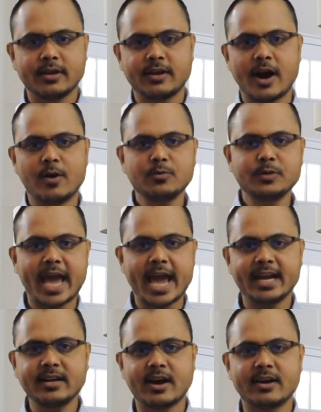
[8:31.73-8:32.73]
Count
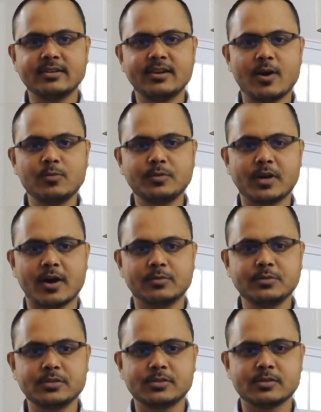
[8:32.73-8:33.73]
and uncount
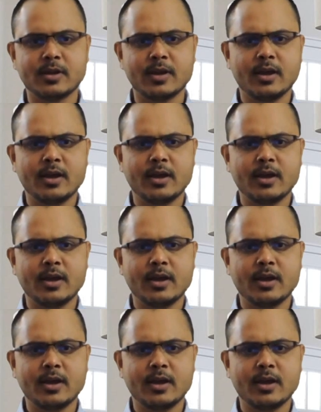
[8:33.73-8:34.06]
nouns.